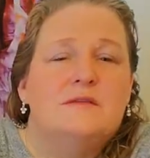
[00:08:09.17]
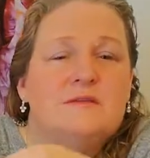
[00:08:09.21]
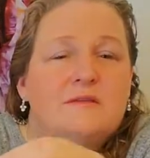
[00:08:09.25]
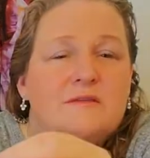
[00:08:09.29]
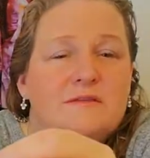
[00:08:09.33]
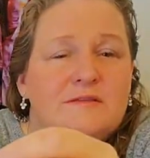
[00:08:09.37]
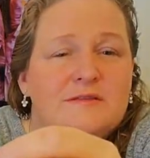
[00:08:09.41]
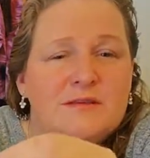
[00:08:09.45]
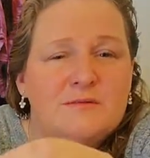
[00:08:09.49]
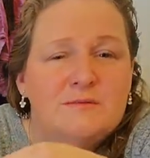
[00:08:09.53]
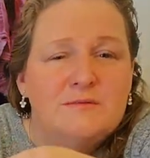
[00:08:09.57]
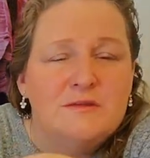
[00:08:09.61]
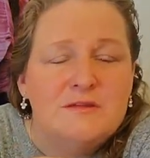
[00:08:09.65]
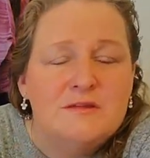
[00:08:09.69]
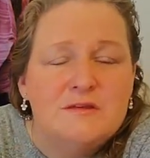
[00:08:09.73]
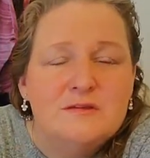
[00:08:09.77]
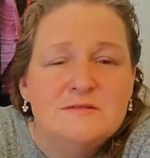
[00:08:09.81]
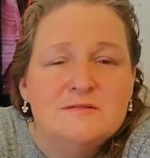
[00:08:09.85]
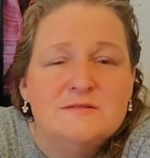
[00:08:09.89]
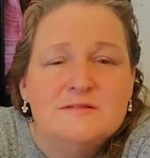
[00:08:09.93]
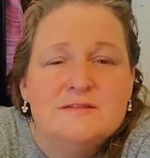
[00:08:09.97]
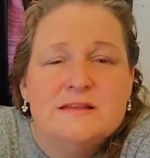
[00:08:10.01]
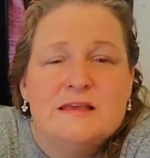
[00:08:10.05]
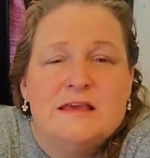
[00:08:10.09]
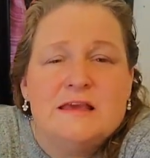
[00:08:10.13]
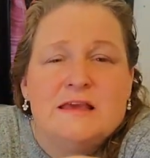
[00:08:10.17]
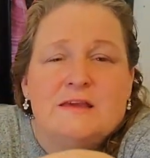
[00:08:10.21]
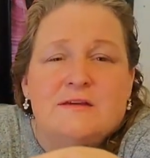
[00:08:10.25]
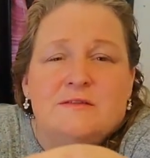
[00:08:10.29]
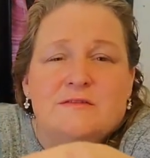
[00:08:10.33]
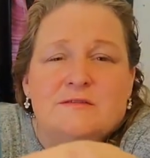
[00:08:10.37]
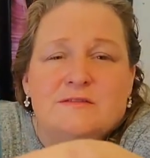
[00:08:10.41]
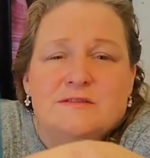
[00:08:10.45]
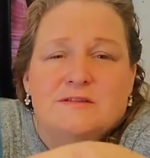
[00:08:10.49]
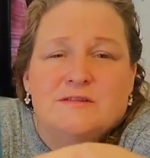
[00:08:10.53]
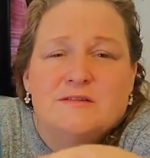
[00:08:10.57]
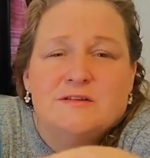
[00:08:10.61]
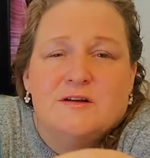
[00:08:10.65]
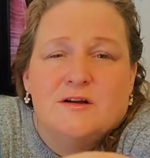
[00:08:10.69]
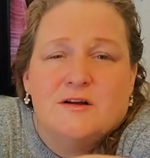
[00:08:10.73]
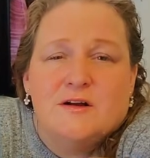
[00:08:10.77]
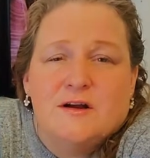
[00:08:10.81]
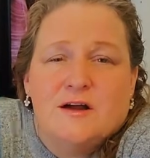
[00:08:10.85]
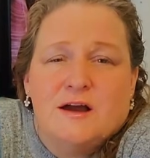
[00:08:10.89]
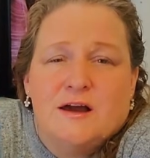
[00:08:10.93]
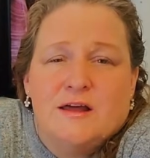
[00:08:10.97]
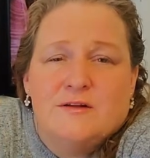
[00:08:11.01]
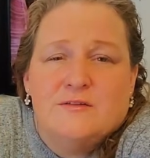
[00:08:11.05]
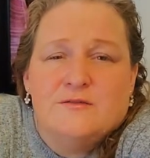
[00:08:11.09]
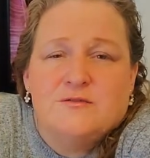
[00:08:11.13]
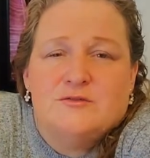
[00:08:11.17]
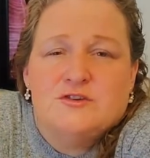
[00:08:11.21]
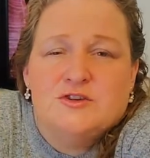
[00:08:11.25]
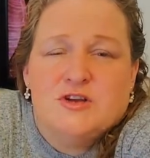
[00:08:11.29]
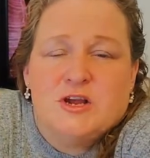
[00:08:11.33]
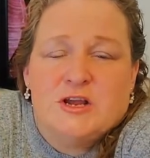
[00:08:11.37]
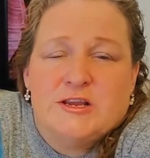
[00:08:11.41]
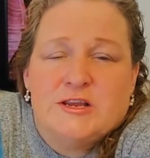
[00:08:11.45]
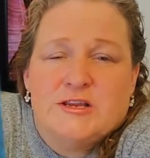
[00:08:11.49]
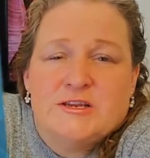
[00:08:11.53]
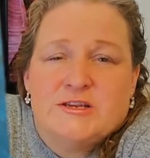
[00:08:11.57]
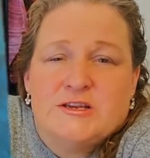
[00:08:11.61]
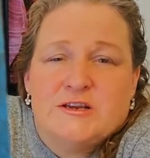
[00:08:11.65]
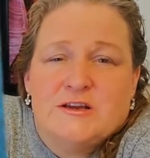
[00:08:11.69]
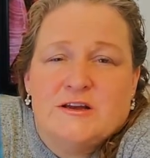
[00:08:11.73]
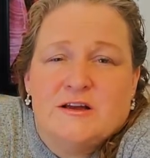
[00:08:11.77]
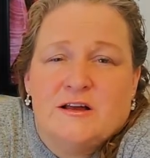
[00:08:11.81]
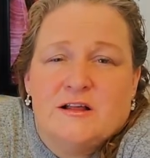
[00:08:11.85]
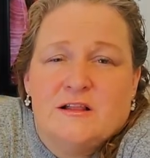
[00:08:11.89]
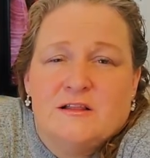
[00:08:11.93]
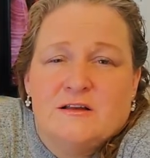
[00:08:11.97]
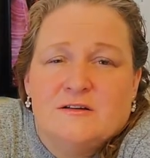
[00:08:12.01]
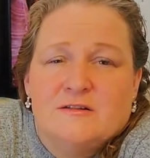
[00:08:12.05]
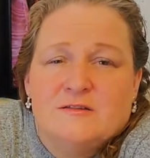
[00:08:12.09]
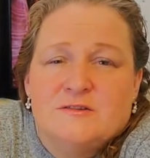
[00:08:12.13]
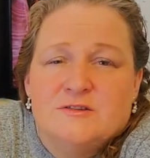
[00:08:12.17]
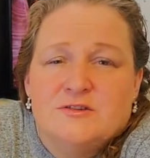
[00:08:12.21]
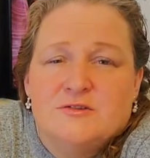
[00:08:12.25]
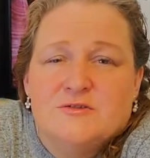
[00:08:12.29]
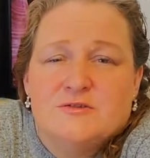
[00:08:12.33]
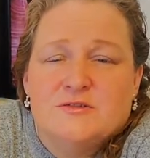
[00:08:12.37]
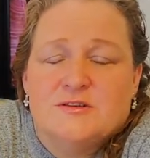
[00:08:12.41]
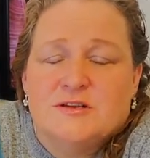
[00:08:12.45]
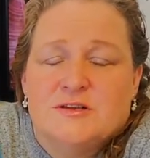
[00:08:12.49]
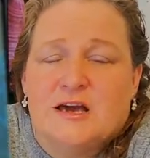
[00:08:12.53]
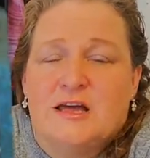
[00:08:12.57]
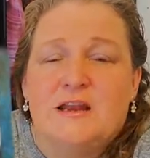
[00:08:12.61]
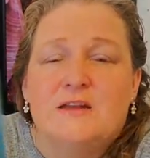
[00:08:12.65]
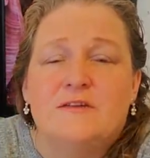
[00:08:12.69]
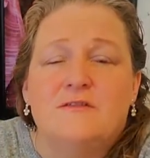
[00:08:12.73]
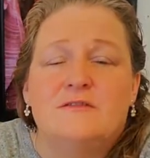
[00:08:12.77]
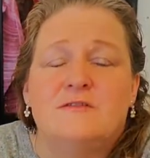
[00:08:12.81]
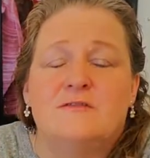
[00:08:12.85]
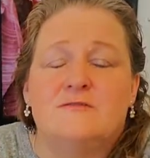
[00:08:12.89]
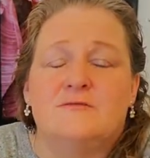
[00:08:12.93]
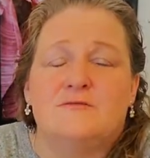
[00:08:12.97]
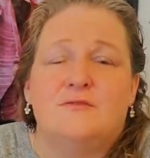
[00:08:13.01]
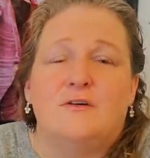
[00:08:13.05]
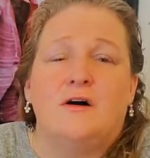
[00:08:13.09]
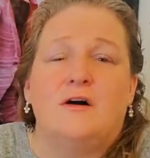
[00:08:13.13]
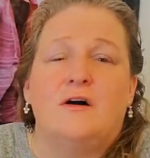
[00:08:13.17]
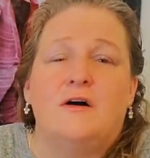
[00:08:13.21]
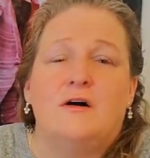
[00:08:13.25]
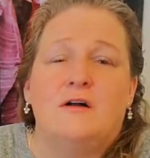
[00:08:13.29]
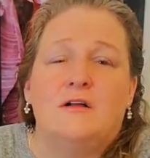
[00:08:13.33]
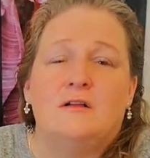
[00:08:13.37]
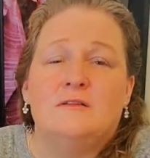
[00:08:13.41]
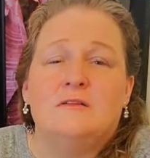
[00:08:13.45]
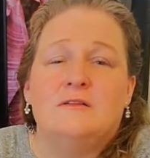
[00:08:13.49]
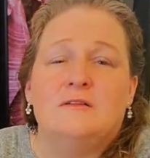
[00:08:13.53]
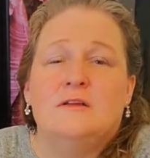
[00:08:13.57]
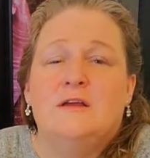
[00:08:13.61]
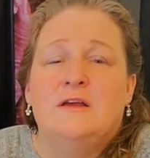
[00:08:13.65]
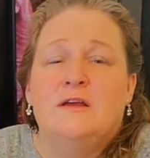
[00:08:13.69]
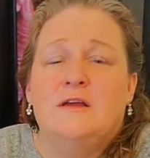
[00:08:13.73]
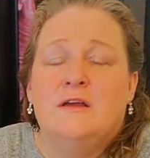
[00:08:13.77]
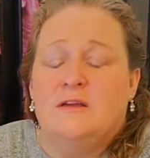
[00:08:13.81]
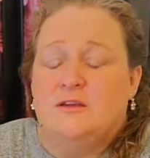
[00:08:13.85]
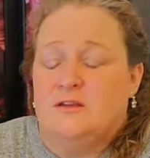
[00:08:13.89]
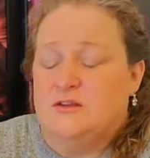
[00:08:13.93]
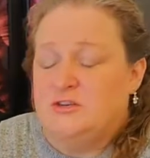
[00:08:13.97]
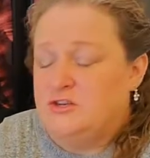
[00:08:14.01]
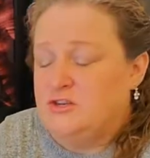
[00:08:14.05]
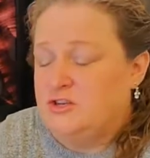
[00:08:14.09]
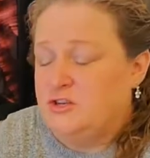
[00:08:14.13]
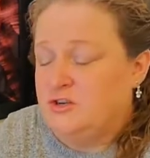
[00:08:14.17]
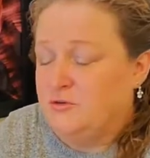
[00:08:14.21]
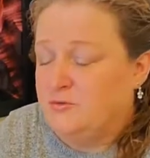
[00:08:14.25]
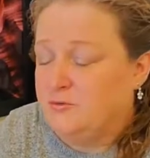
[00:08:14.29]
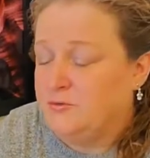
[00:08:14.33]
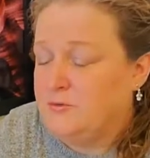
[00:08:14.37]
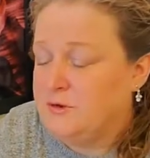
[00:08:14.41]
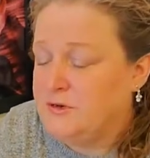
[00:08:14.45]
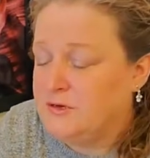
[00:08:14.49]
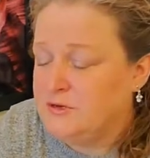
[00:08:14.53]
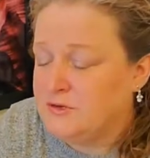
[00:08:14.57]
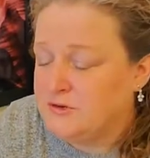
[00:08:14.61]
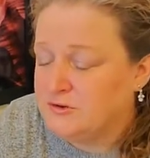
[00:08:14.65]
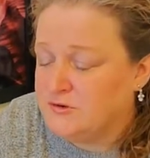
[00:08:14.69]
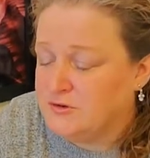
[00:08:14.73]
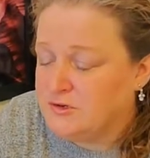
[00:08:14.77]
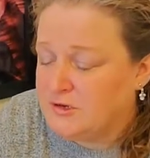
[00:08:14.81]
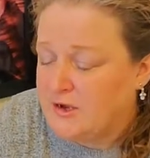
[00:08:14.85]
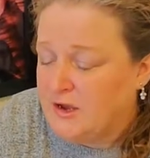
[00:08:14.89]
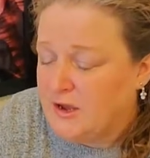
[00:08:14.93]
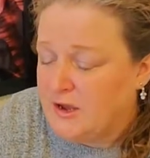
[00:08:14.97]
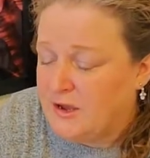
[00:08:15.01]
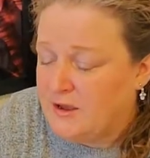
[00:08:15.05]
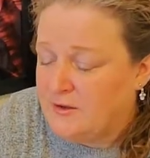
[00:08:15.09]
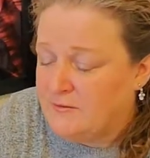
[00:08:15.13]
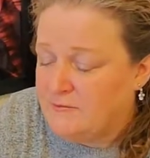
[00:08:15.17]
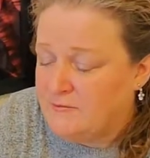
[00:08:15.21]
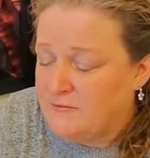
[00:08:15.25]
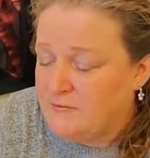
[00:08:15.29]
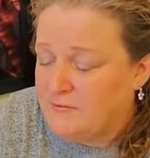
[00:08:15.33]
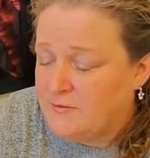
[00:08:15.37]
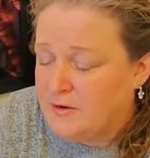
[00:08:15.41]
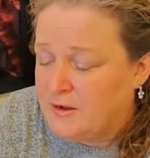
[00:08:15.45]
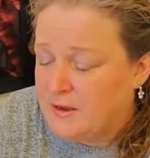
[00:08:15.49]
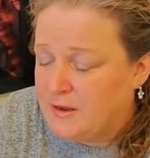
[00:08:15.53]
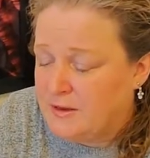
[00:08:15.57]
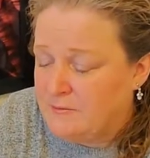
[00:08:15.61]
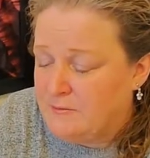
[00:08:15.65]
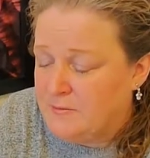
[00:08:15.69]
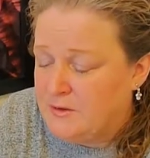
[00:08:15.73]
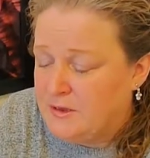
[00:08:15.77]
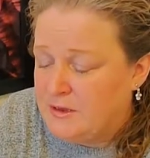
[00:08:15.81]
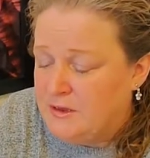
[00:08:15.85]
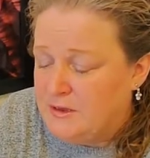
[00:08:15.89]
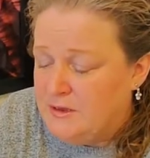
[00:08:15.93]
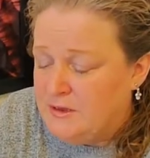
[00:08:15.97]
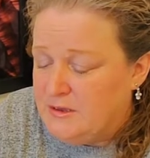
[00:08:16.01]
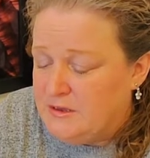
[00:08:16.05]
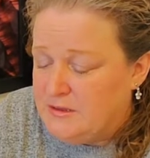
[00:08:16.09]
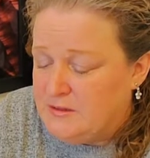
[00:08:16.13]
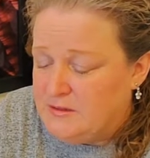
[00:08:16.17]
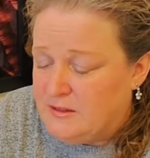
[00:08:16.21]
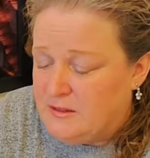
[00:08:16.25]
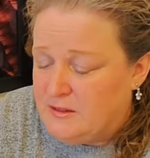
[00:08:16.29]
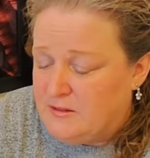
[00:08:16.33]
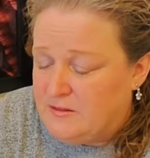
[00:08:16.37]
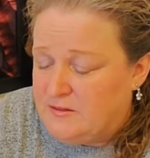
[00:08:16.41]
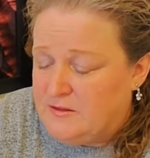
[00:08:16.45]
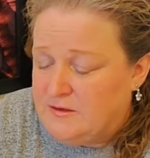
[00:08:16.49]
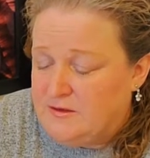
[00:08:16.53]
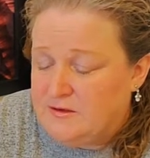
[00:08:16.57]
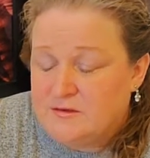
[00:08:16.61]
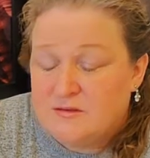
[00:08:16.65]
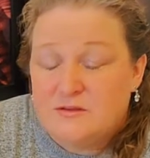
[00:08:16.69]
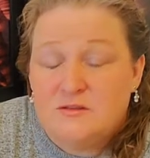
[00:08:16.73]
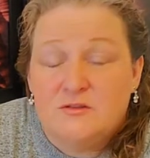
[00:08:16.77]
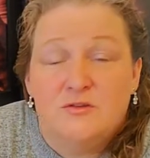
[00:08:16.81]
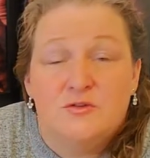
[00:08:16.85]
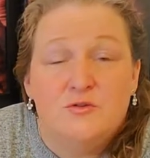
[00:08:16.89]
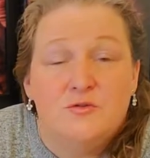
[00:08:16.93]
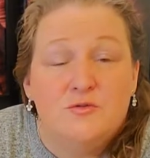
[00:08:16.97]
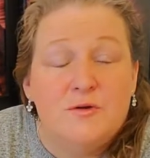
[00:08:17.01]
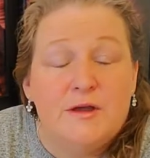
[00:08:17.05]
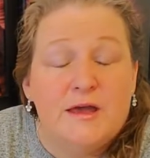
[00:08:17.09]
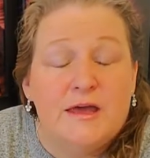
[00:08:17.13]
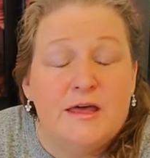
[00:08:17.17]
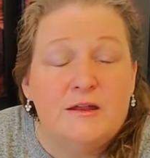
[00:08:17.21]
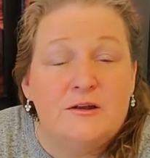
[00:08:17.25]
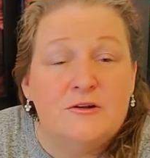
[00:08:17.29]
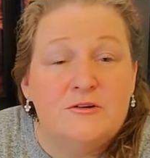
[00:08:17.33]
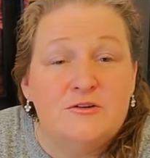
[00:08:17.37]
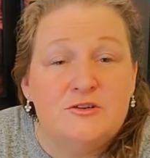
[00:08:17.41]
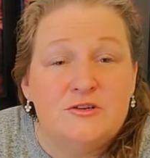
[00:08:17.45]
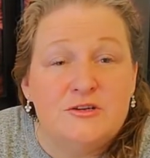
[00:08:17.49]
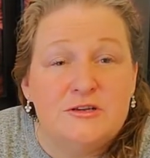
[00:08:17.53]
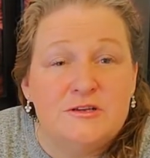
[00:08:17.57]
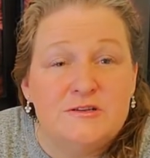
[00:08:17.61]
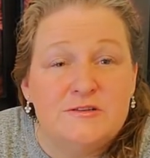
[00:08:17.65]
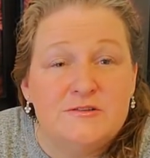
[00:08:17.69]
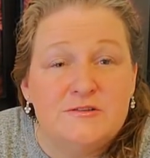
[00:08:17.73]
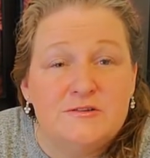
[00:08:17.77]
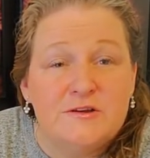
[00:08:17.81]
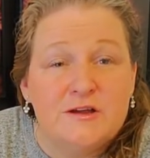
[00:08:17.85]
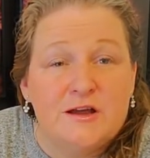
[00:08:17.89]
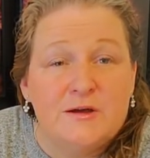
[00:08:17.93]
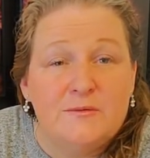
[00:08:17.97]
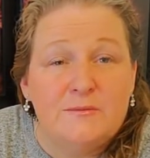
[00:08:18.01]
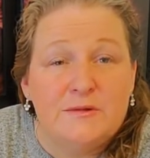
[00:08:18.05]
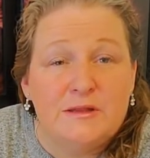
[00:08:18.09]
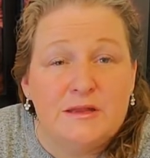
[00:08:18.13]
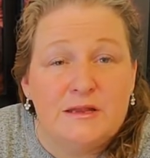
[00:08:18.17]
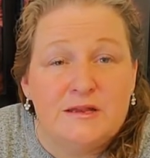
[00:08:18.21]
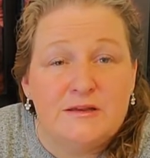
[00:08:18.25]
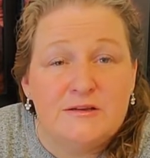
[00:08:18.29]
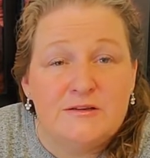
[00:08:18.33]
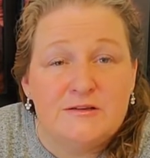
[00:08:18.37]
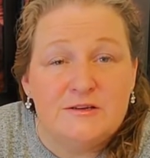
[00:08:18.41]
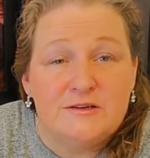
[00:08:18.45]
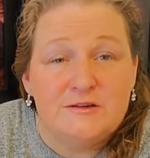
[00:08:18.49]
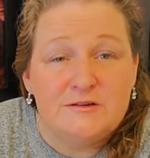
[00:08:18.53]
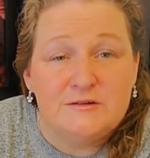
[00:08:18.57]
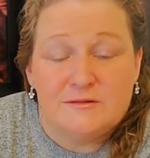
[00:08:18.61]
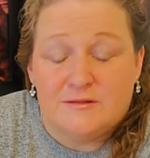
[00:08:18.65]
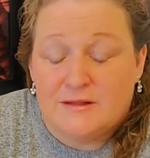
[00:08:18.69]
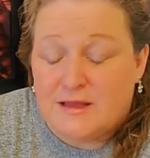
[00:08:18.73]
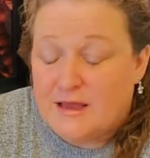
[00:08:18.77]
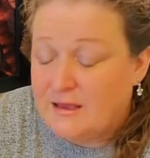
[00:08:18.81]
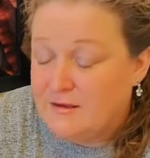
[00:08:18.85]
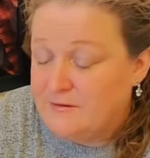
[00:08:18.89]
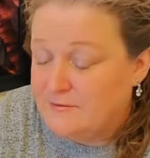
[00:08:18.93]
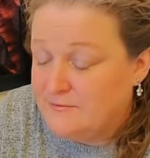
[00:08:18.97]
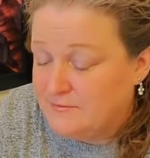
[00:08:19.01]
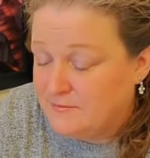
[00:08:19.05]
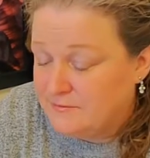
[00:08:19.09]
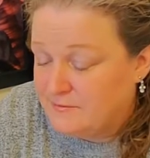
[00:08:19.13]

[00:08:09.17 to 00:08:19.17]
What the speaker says: some of those leaves are kind of changing color. So it's kind of a fall to winter time frame that these new energies are coming into your life.